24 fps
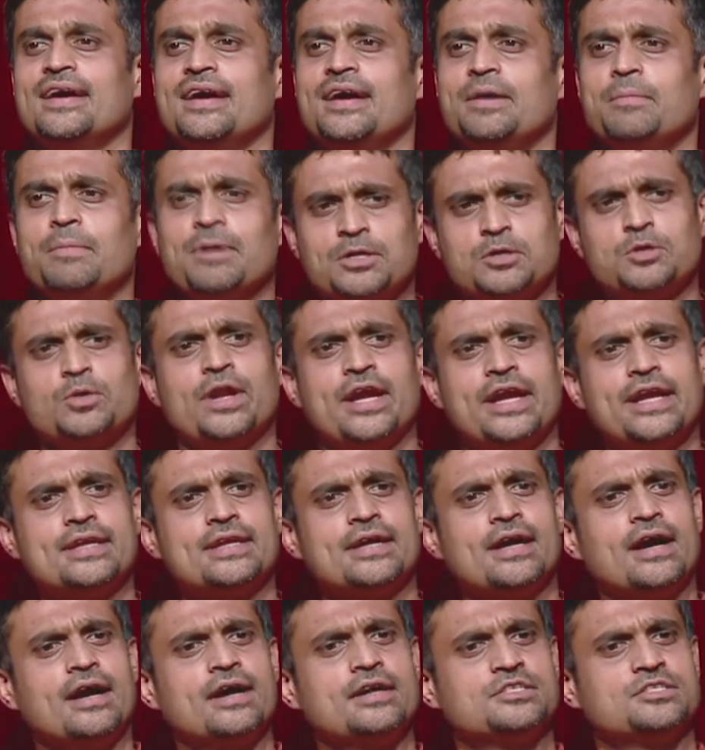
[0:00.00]
But today it
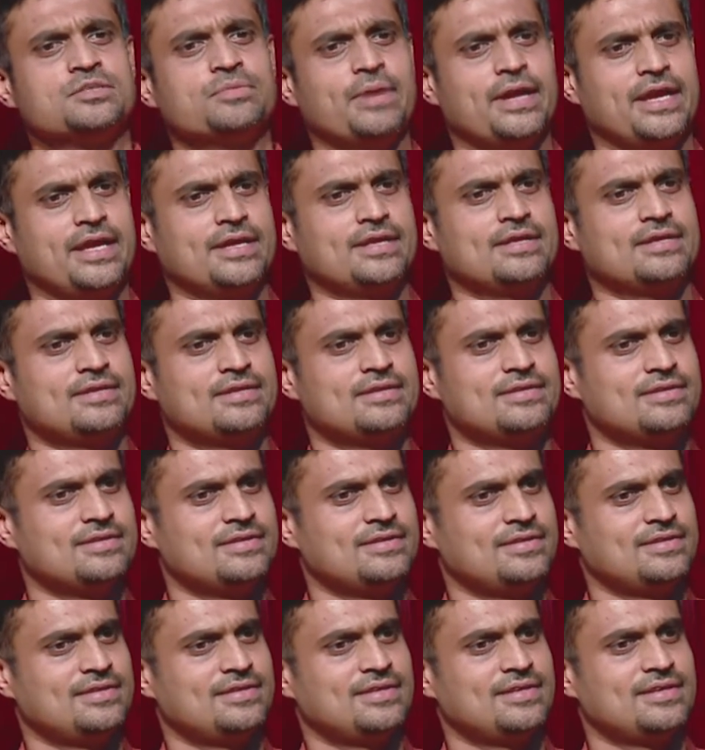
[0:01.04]
hurts me.
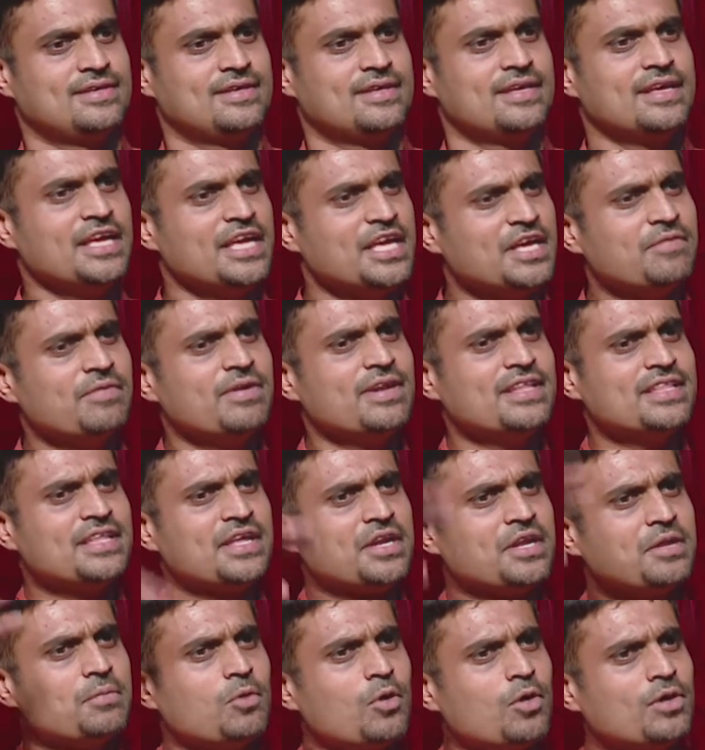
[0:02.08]
Even in the
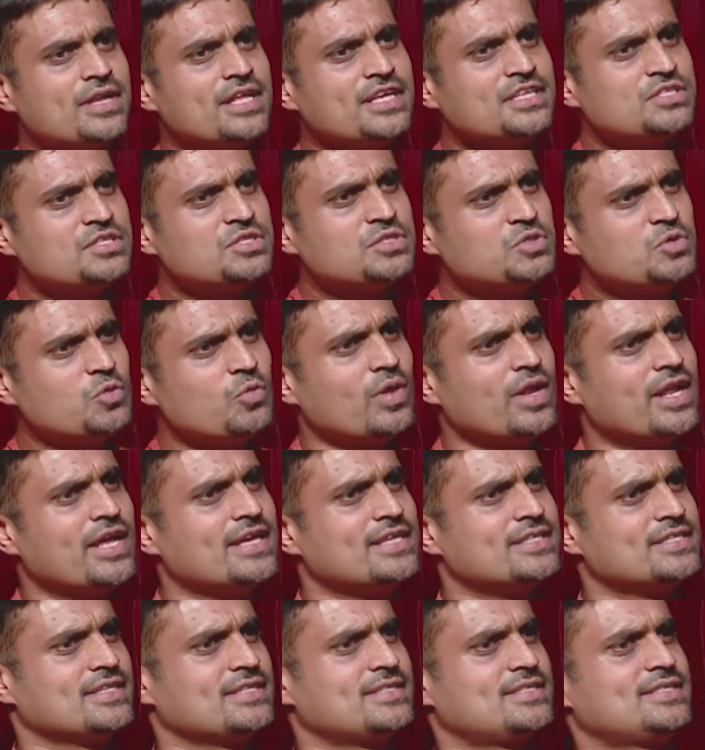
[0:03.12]
remotest
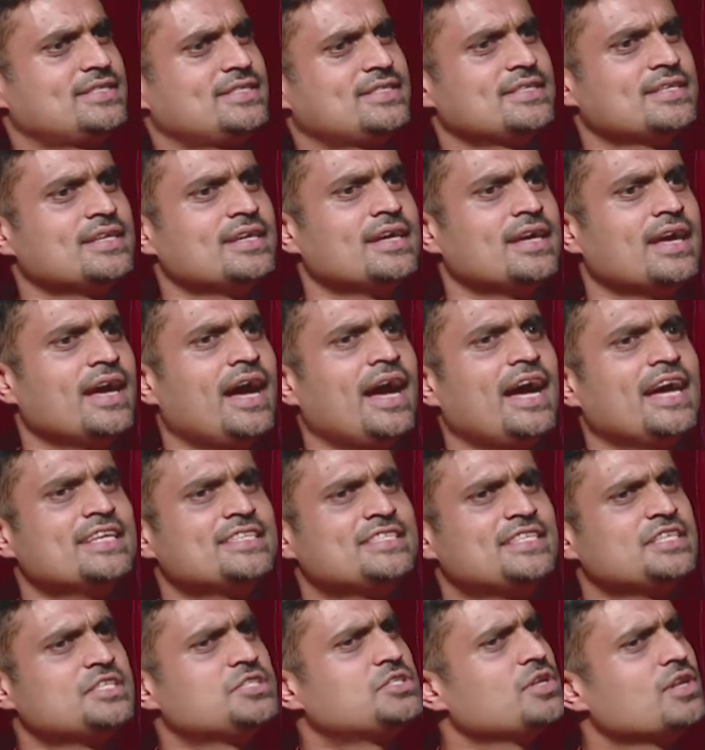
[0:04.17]
villages, I
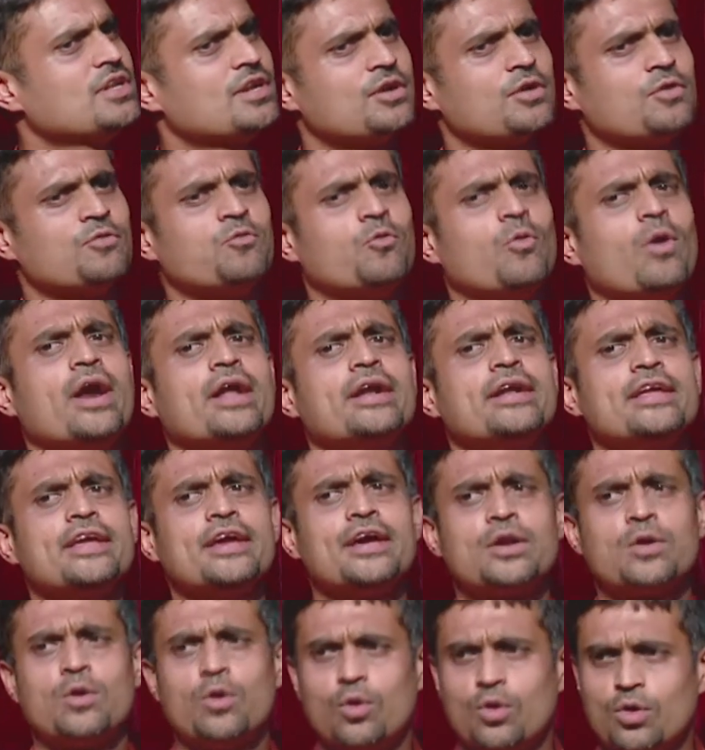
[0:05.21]
see children of 1 year
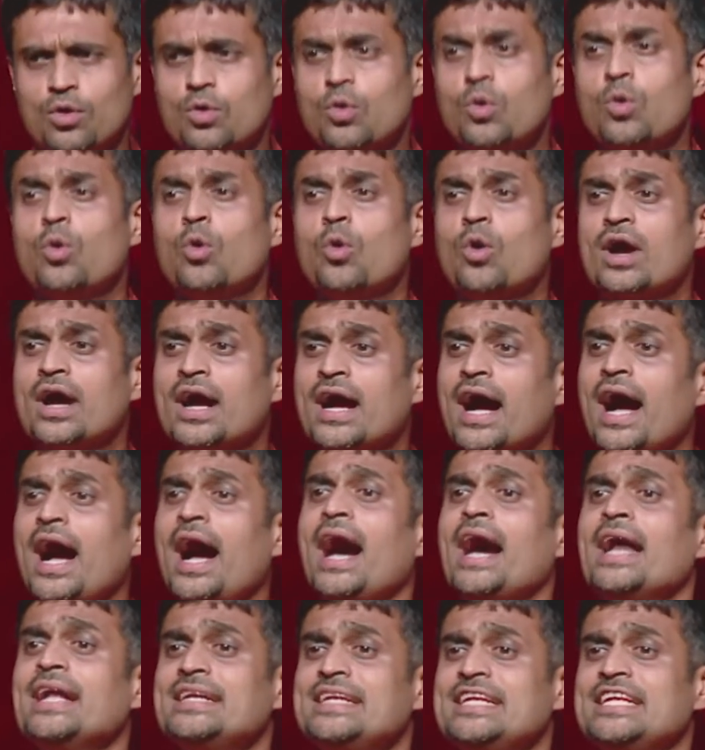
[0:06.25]
old who
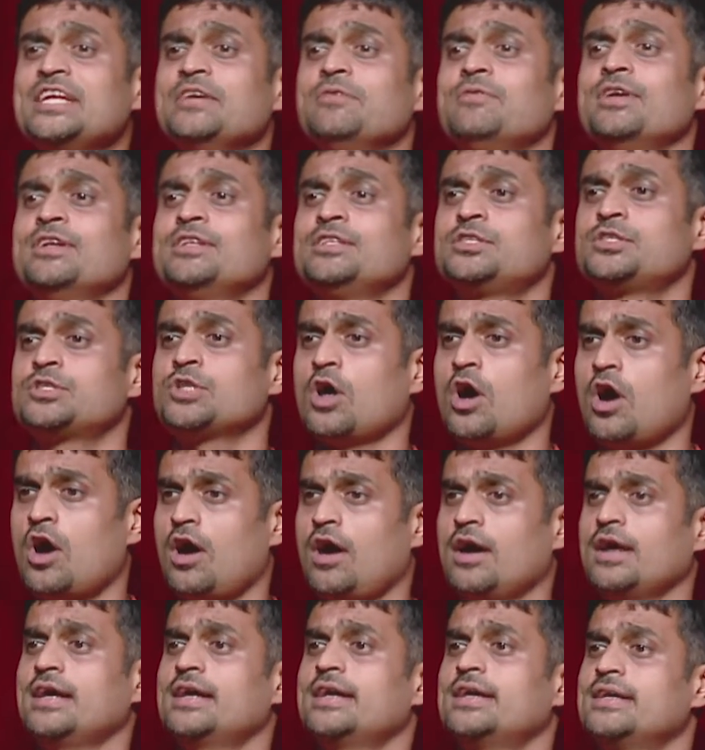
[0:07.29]
can't even
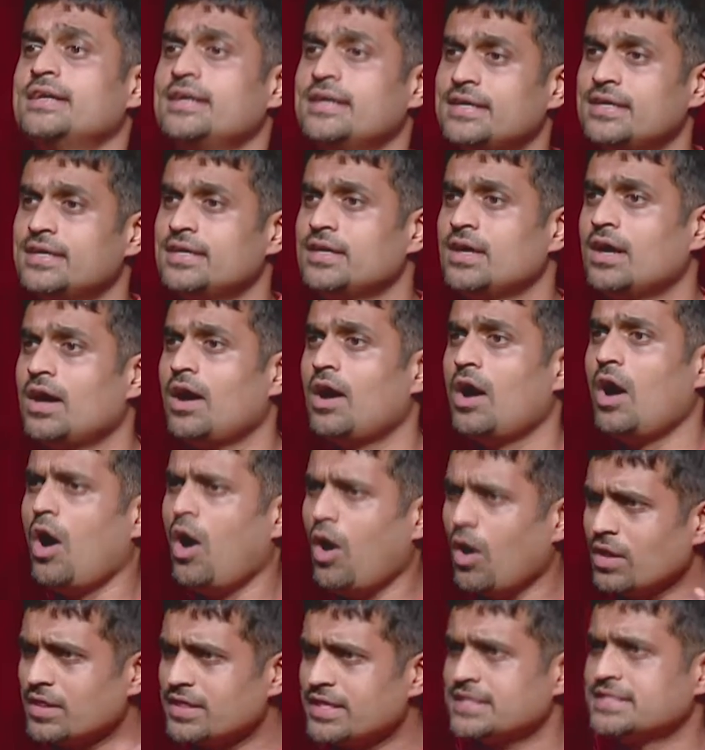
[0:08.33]
talk,
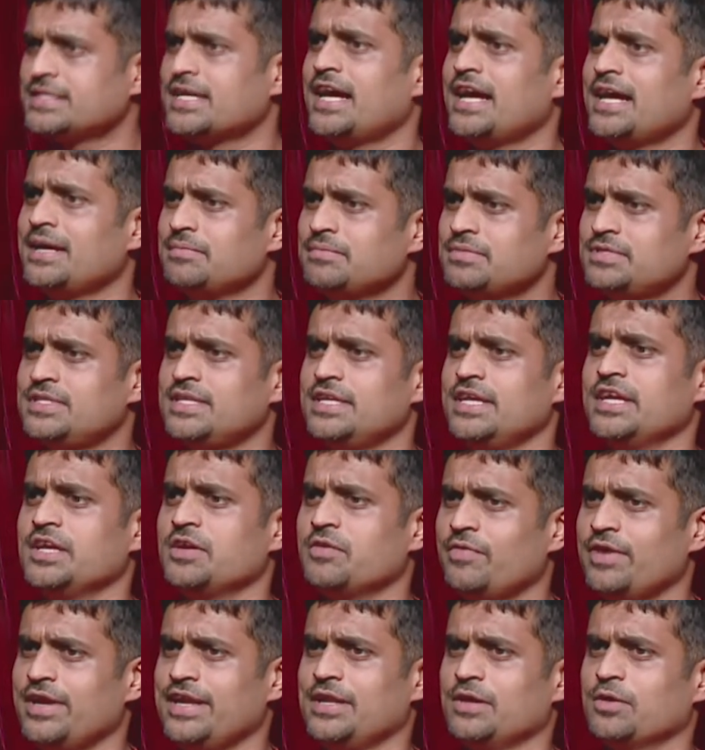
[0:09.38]
all the time seeing
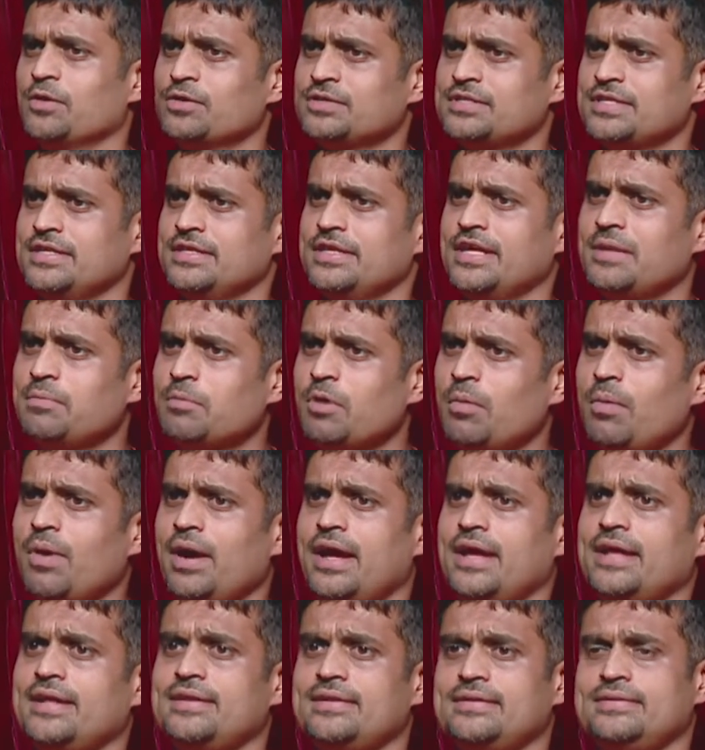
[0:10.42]
videos in their mobile.